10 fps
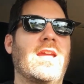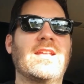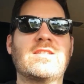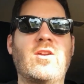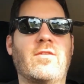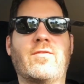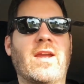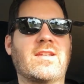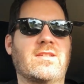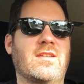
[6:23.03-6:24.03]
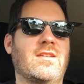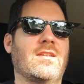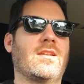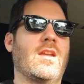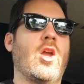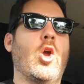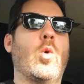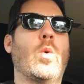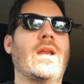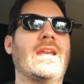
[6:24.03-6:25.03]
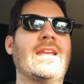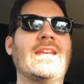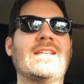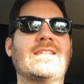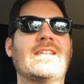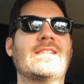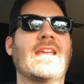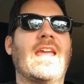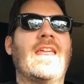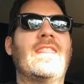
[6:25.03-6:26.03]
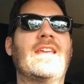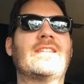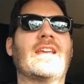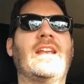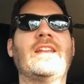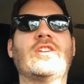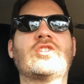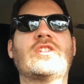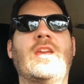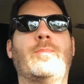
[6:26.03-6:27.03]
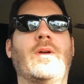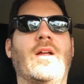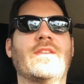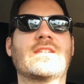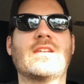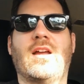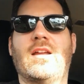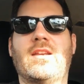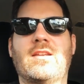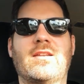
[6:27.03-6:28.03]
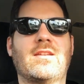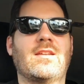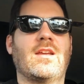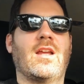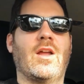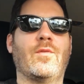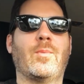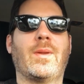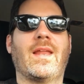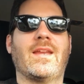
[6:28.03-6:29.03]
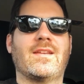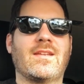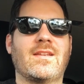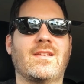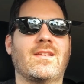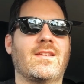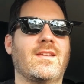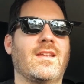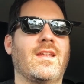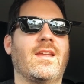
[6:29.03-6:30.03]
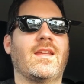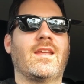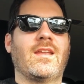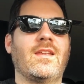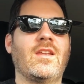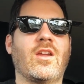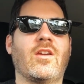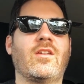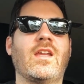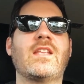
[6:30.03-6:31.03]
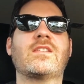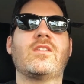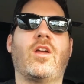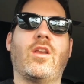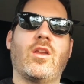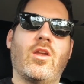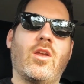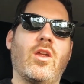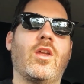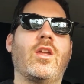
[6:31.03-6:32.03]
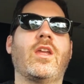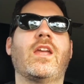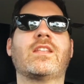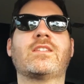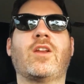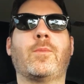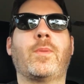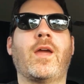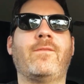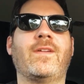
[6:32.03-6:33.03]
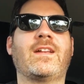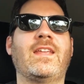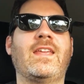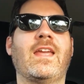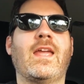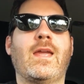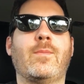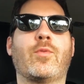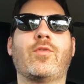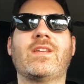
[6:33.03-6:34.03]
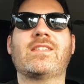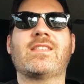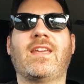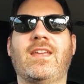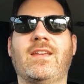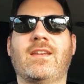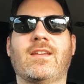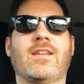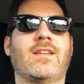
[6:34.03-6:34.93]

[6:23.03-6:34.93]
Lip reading: It's not fractured. What it is there's a little chip on the side of the plate. You know, it's not a perfectly pristine